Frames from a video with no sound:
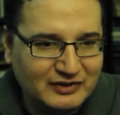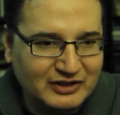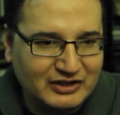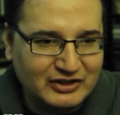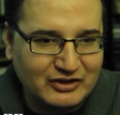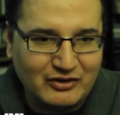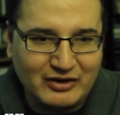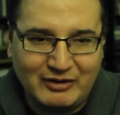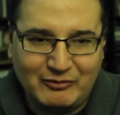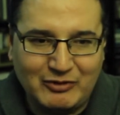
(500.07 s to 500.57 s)

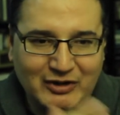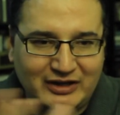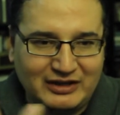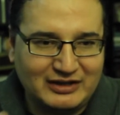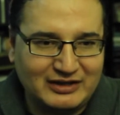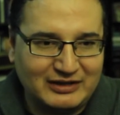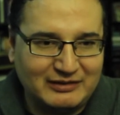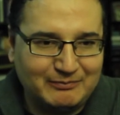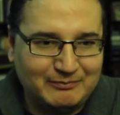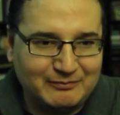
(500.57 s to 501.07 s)

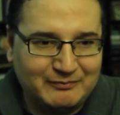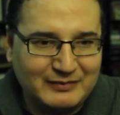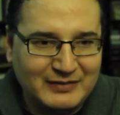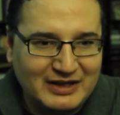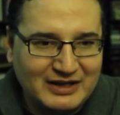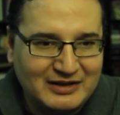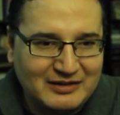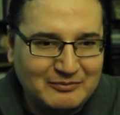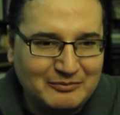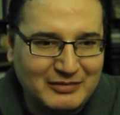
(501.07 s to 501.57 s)
wanted to
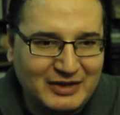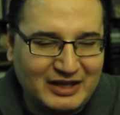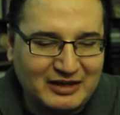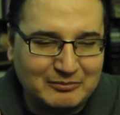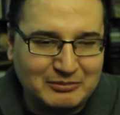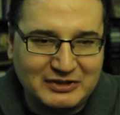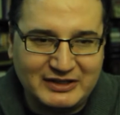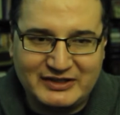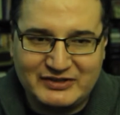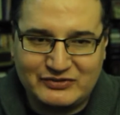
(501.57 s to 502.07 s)
make
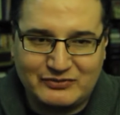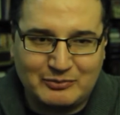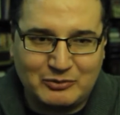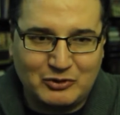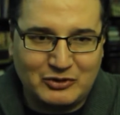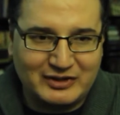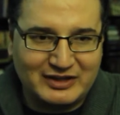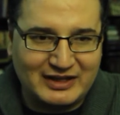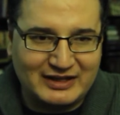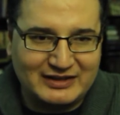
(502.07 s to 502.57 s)
a police
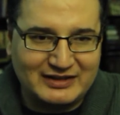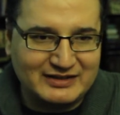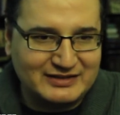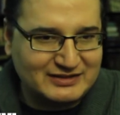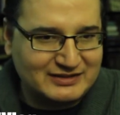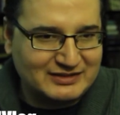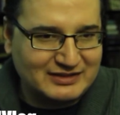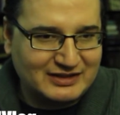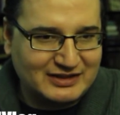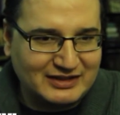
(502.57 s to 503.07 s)
report that
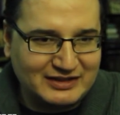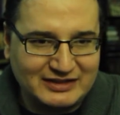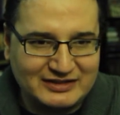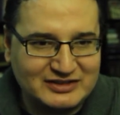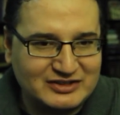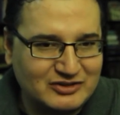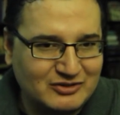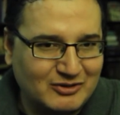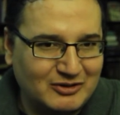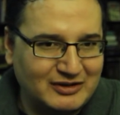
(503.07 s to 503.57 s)
this kid
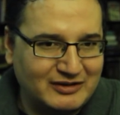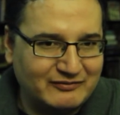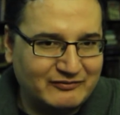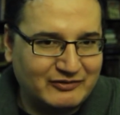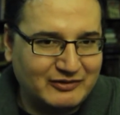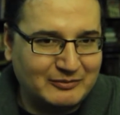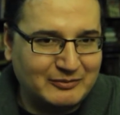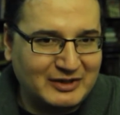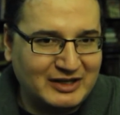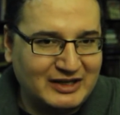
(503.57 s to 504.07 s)
had stolen
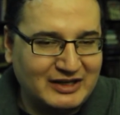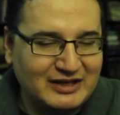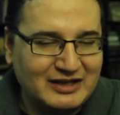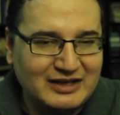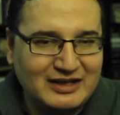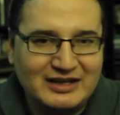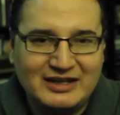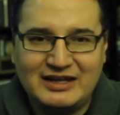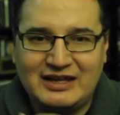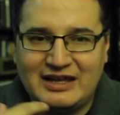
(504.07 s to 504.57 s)
from me
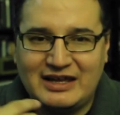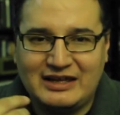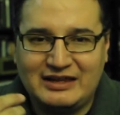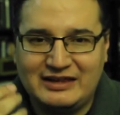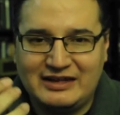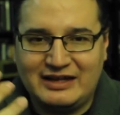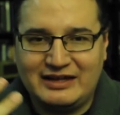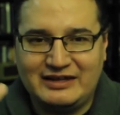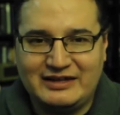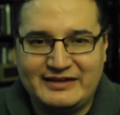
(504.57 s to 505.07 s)

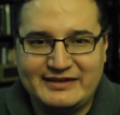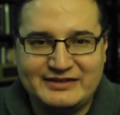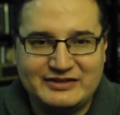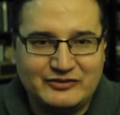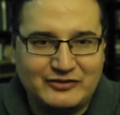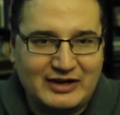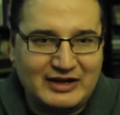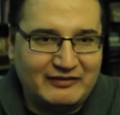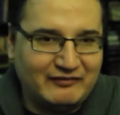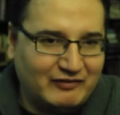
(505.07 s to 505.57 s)
and that his
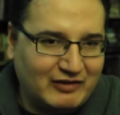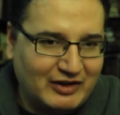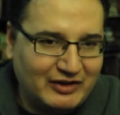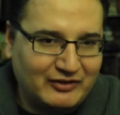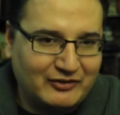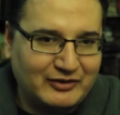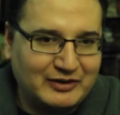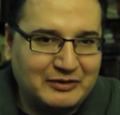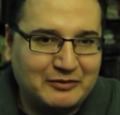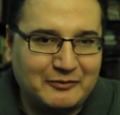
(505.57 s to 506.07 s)

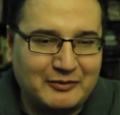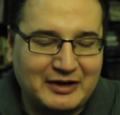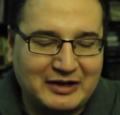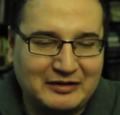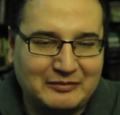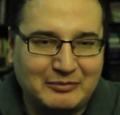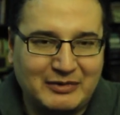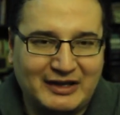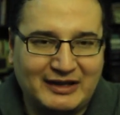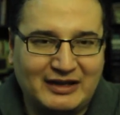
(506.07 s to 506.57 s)
grandfather had
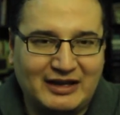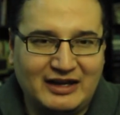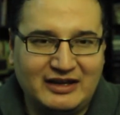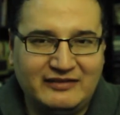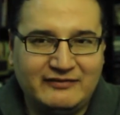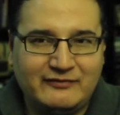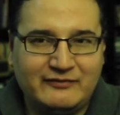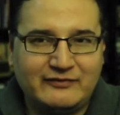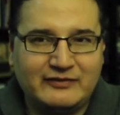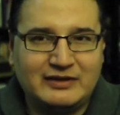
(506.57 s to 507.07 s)
threatened my
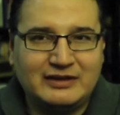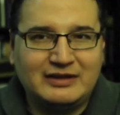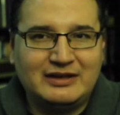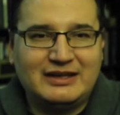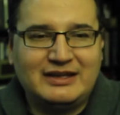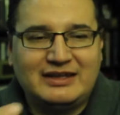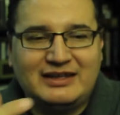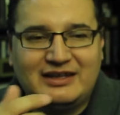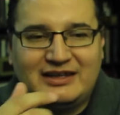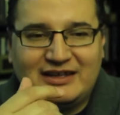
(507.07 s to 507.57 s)
life.
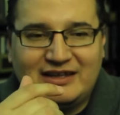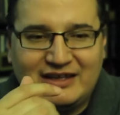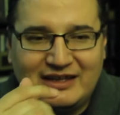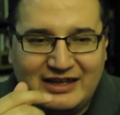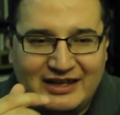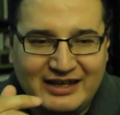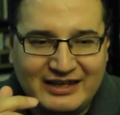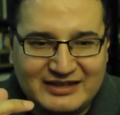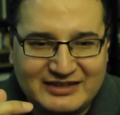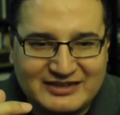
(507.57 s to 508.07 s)

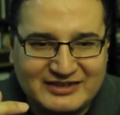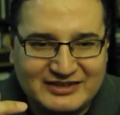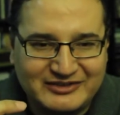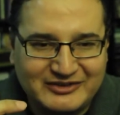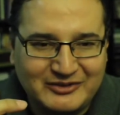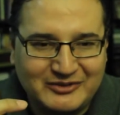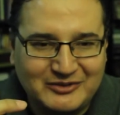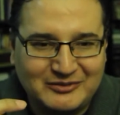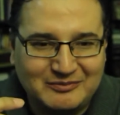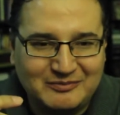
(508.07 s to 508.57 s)
And
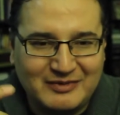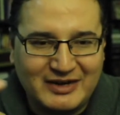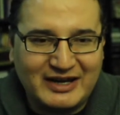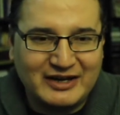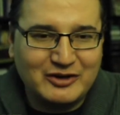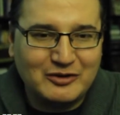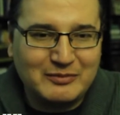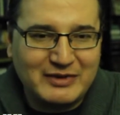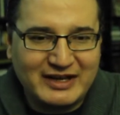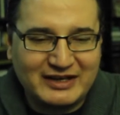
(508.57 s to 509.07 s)
so
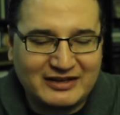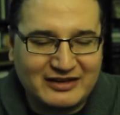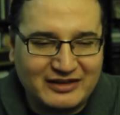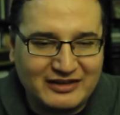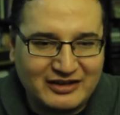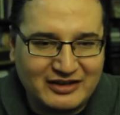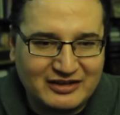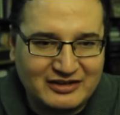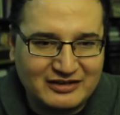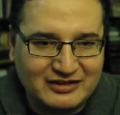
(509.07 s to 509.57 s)
I go back to
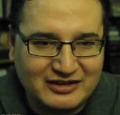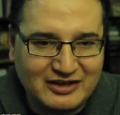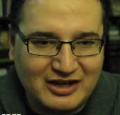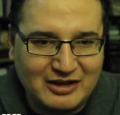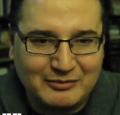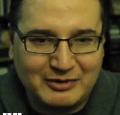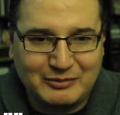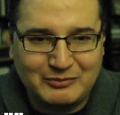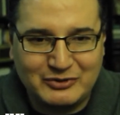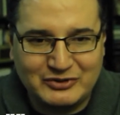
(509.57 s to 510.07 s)
the
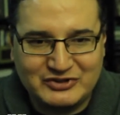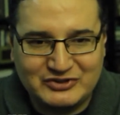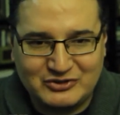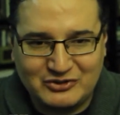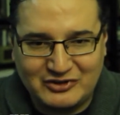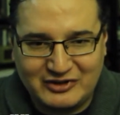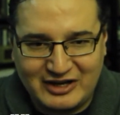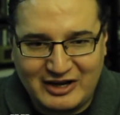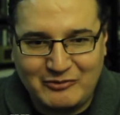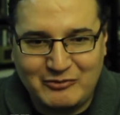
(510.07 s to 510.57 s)
comic book
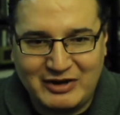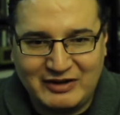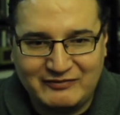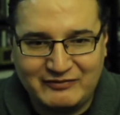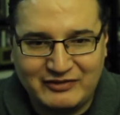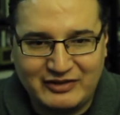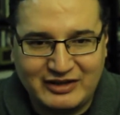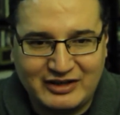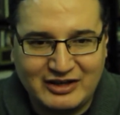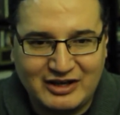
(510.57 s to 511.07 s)
store and I wait
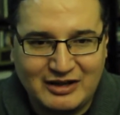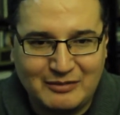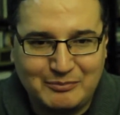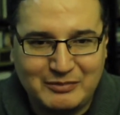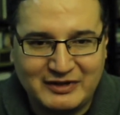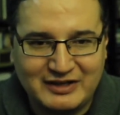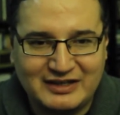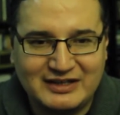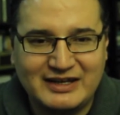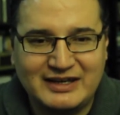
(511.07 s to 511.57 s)
for the
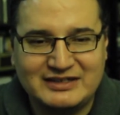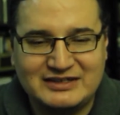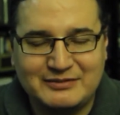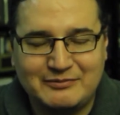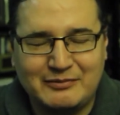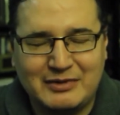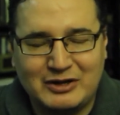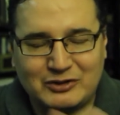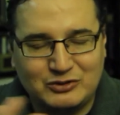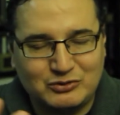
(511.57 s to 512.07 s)
cop. And it takes
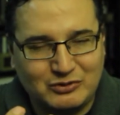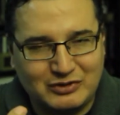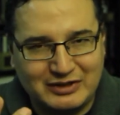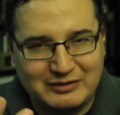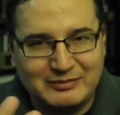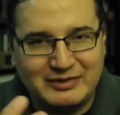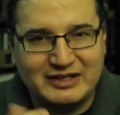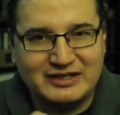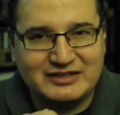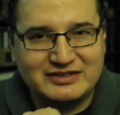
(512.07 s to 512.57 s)
him about
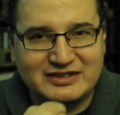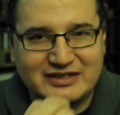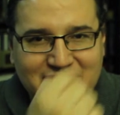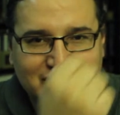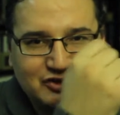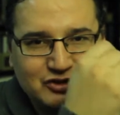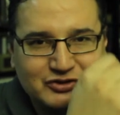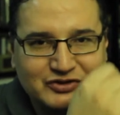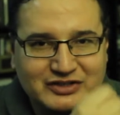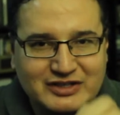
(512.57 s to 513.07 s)
20 minutes. He
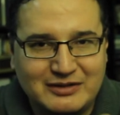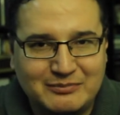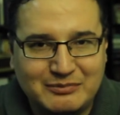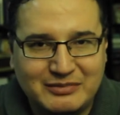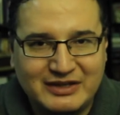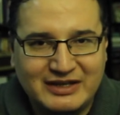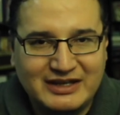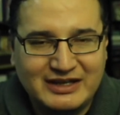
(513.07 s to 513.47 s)
shows up